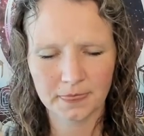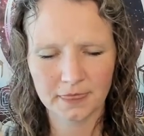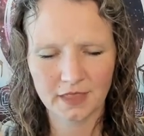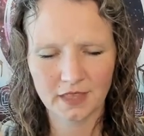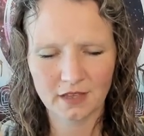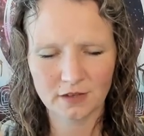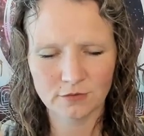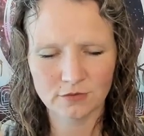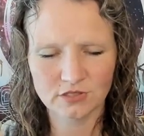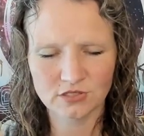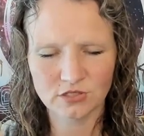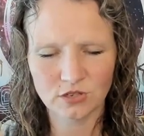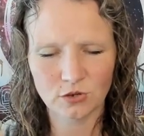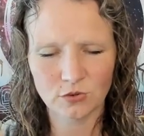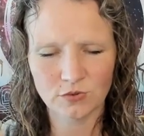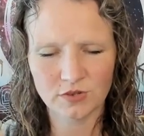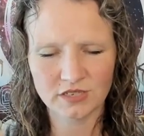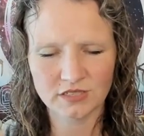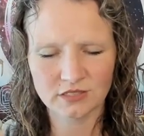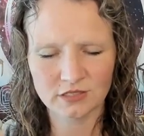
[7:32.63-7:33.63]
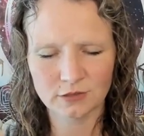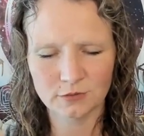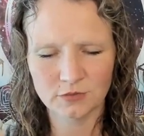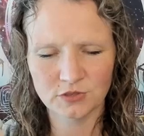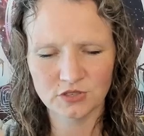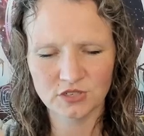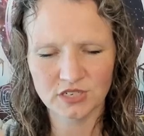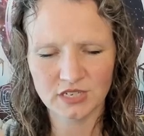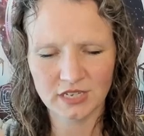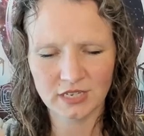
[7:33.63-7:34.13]
I was always
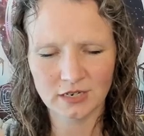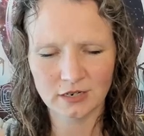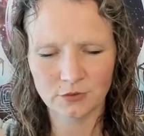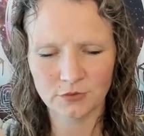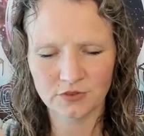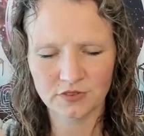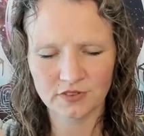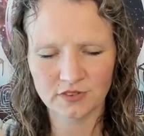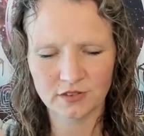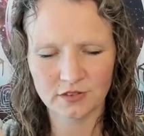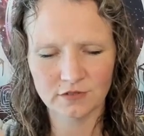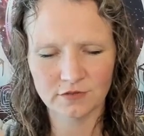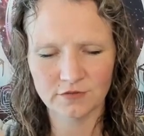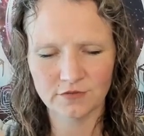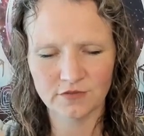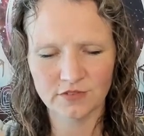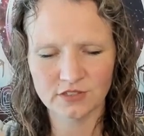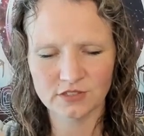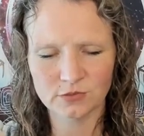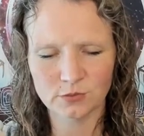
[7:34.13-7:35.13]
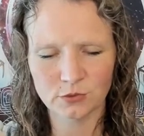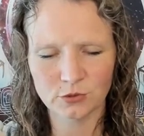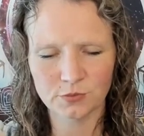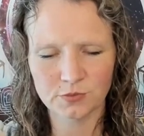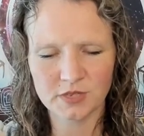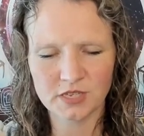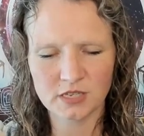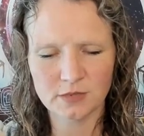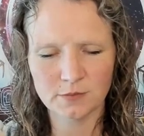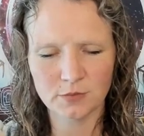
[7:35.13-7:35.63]
communicating with invisible
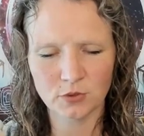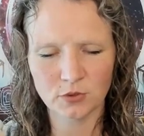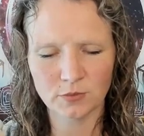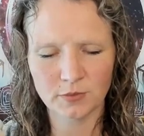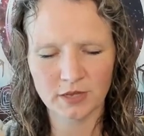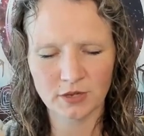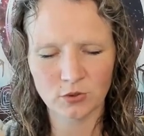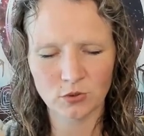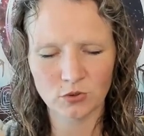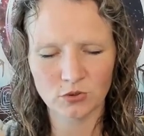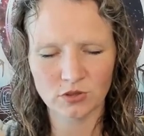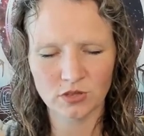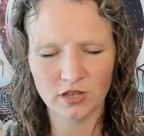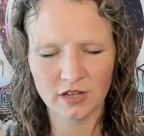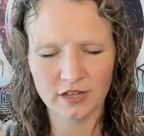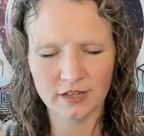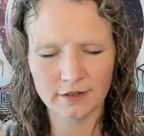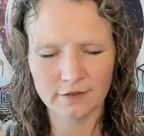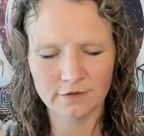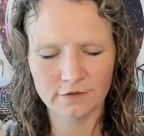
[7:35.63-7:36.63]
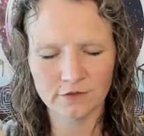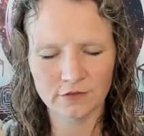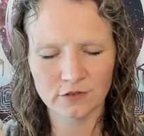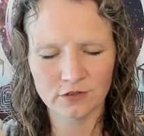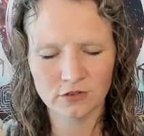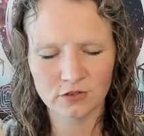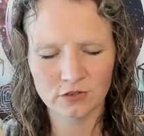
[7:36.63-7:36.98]
people my whole life.